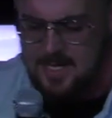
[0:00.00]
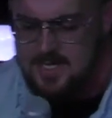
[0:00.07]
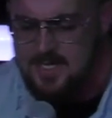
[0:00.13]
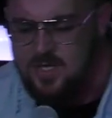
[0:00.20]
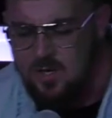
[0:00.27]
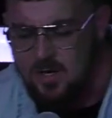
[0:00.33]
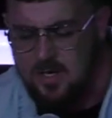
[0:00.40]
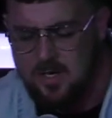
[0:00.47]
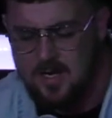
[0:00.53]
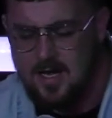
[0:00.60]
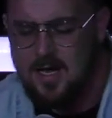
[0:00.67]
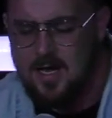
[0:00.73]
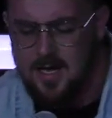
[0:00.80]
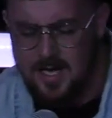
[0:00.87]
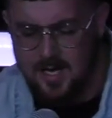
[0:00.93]
this son,
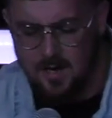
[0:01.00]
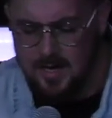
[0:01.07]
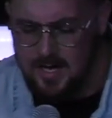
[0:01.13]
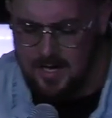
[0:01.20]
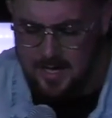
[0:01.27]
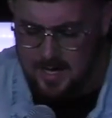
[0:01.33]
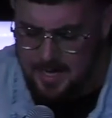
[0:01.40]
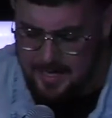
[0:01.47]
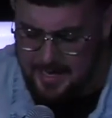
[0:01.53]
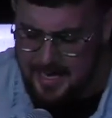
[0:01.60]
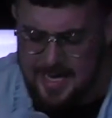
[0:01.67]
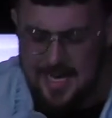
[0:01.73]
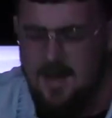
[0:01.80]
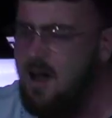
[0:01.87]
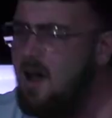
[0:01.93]
you know, he
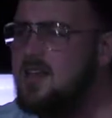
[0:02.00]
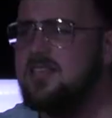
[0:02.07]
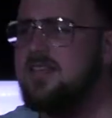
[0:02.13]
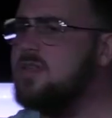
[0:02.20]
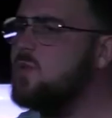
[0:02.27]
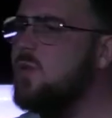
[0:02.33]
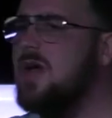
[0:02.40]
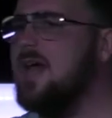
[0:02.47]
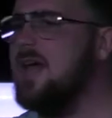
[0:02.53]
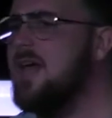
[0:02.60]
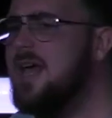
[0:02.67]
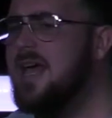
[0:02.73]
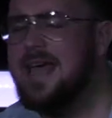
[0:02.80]
had lost his way.